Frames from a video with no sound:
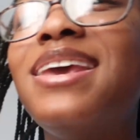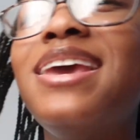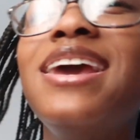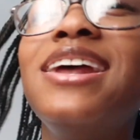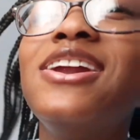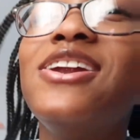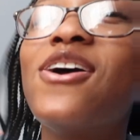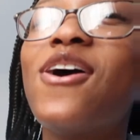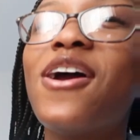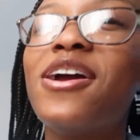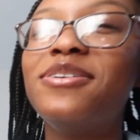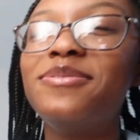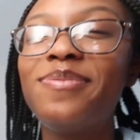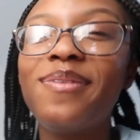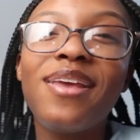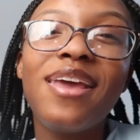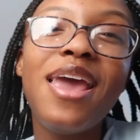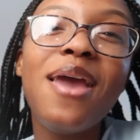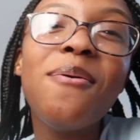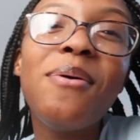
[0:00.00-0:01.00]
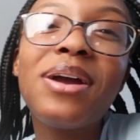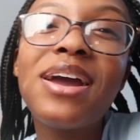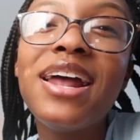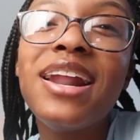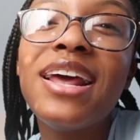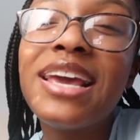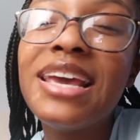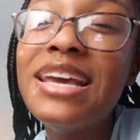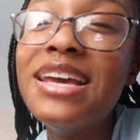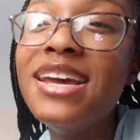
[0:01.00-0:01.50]
He in the dark. He work at
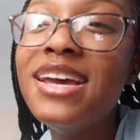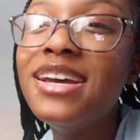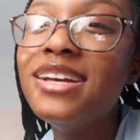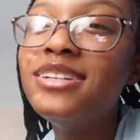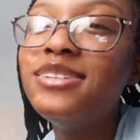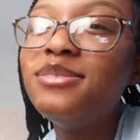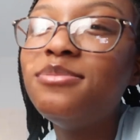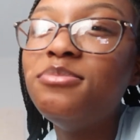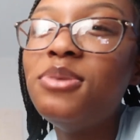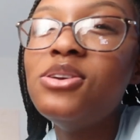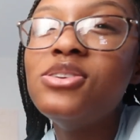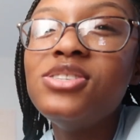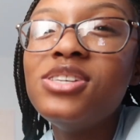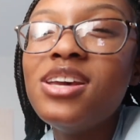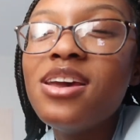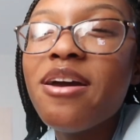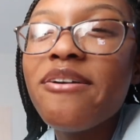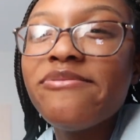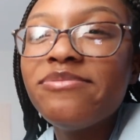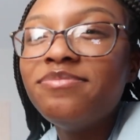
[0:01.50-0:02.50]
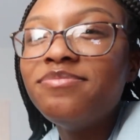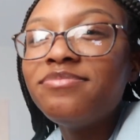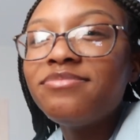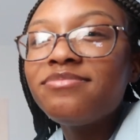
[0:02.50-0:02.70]
a kid's museum?